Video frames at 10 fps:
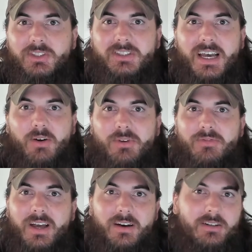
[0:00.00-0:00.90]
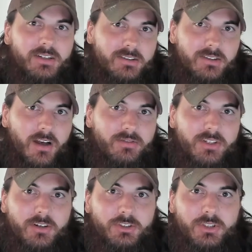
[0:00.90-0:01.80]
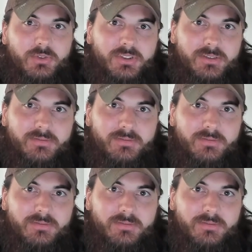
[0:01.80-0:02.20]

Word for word: is how we found Softstar shoes.